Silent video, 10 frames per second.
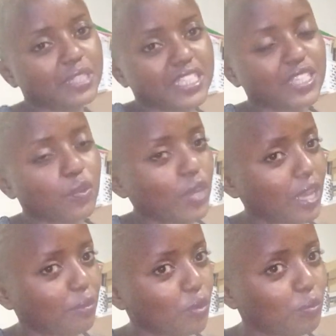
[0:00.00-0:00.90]
asking when
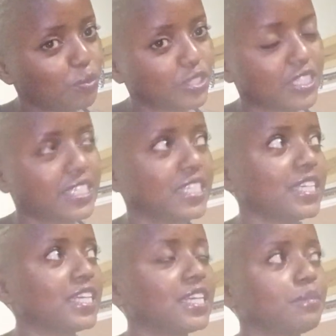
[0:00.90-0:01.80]
I'm not
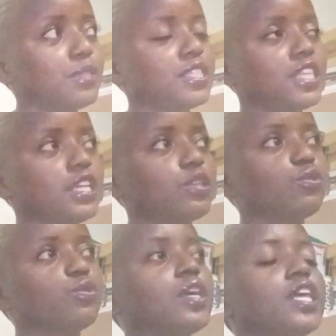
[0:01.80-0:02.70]
posting. And let me tell
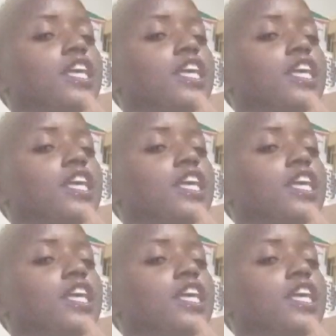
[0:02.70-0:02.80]
you,